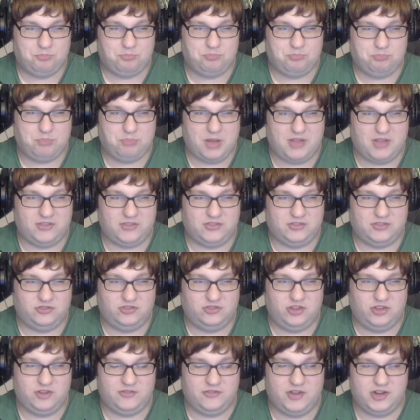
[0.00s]
Boss
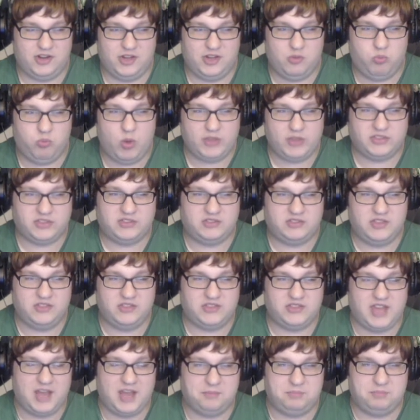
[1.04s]
Giovanni, what? This
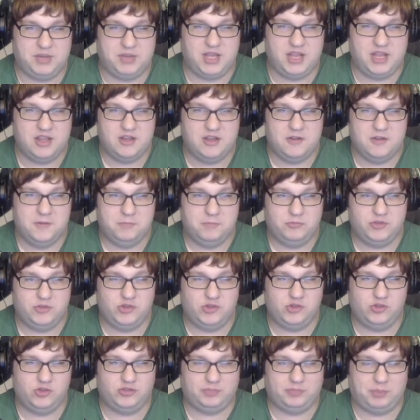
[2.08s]
can't be! You
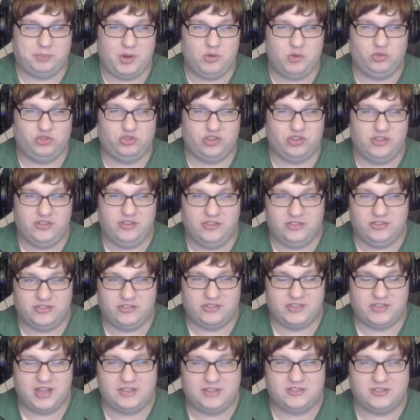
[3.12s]
used potions!
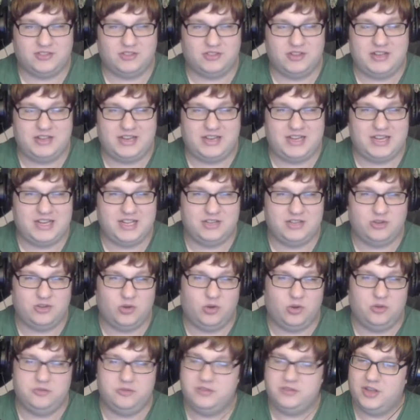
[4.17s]
That's
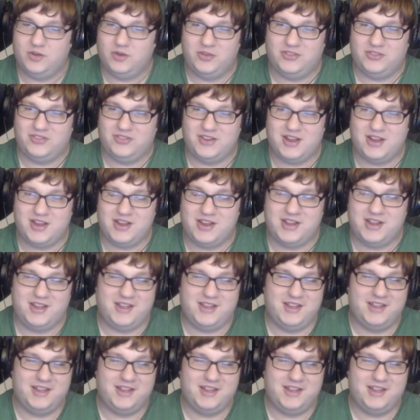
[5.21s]
illegal! No, it's not! I